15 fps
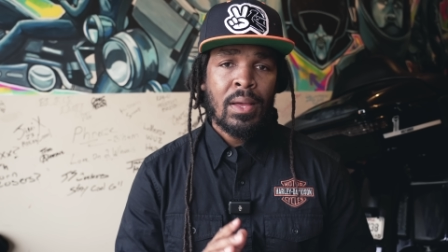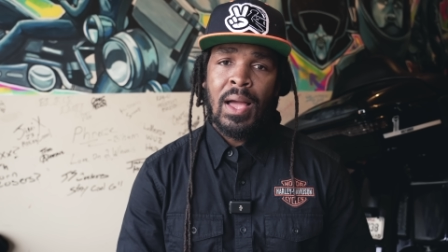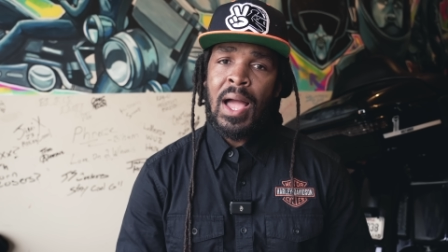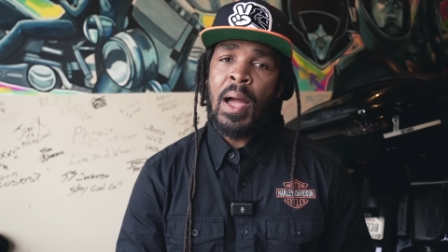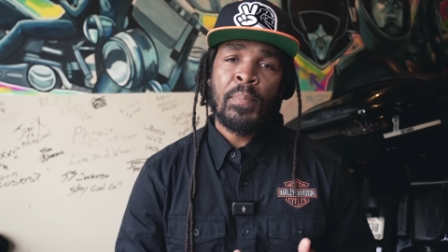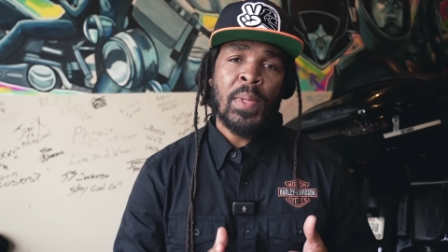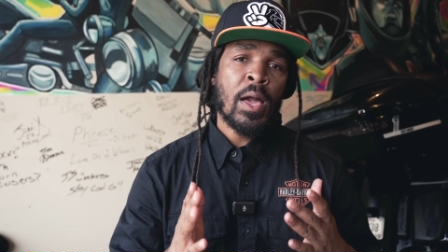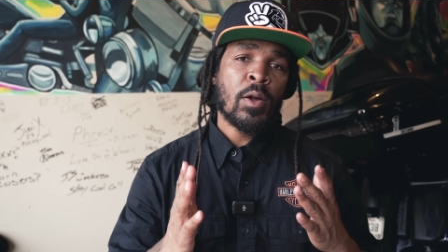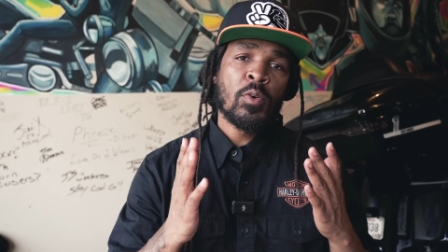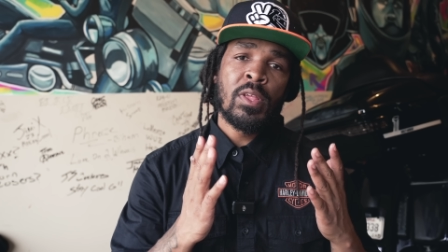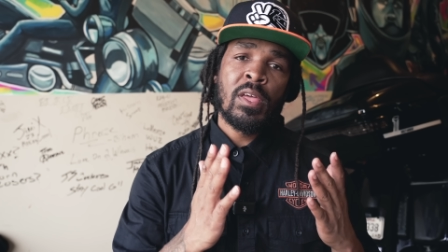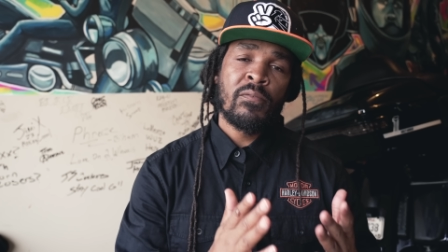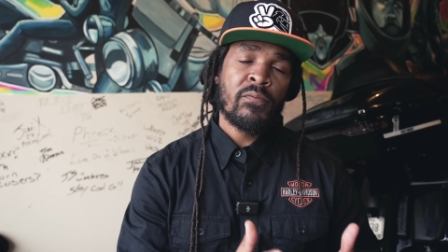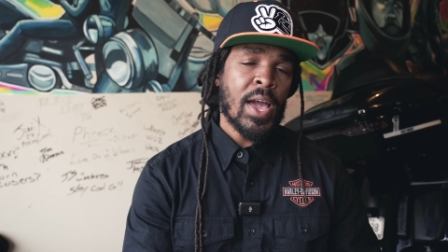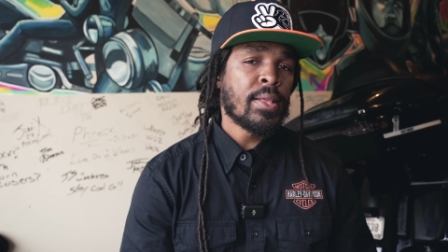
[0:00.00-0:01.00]
I'm not going to
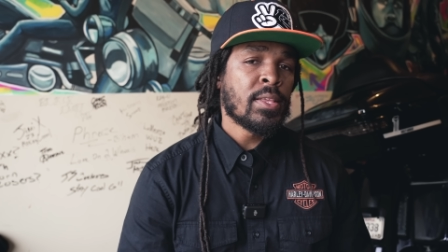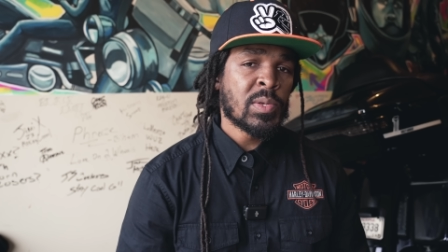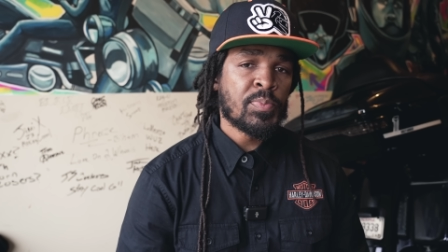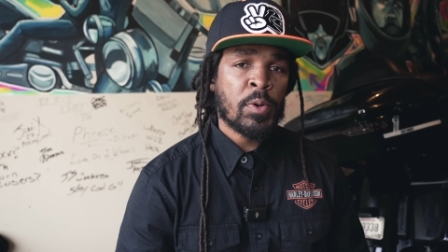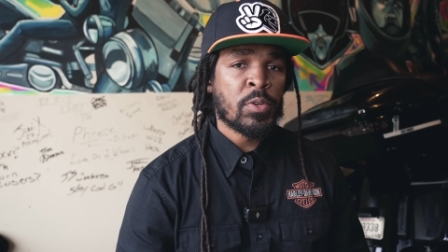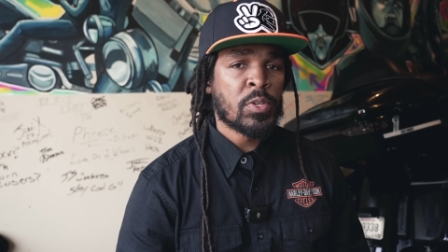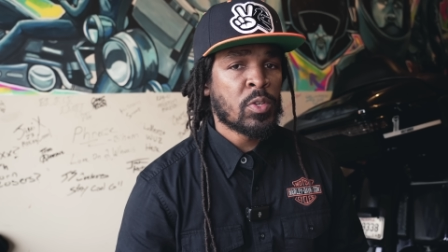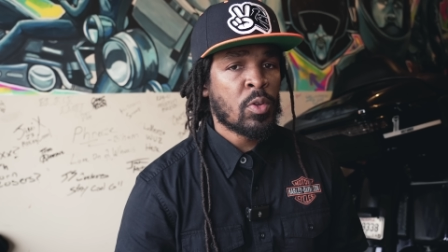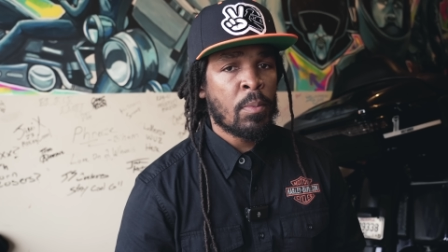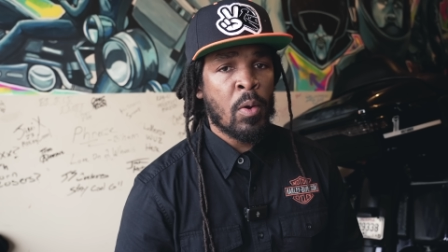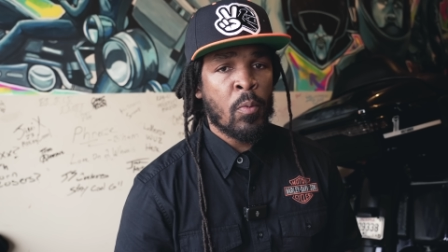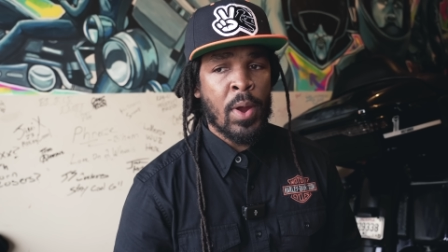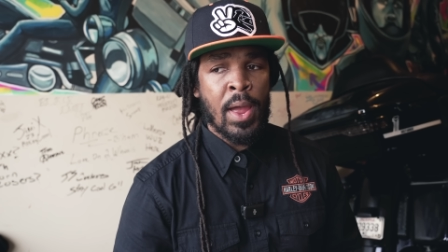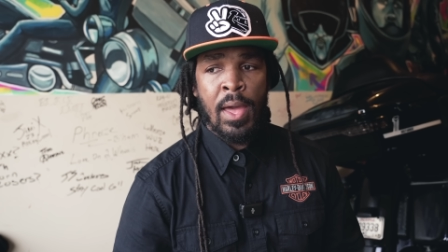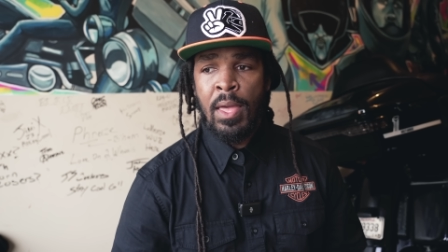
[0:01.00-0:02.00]
invite this person on my
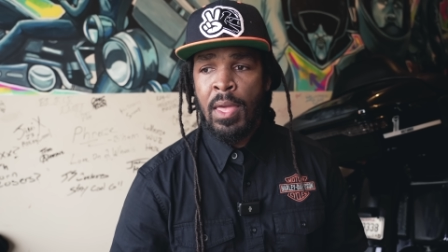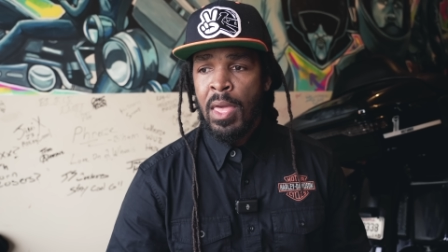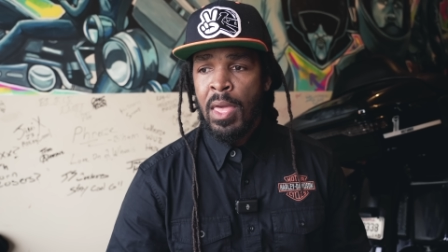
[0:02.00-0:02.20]
ride.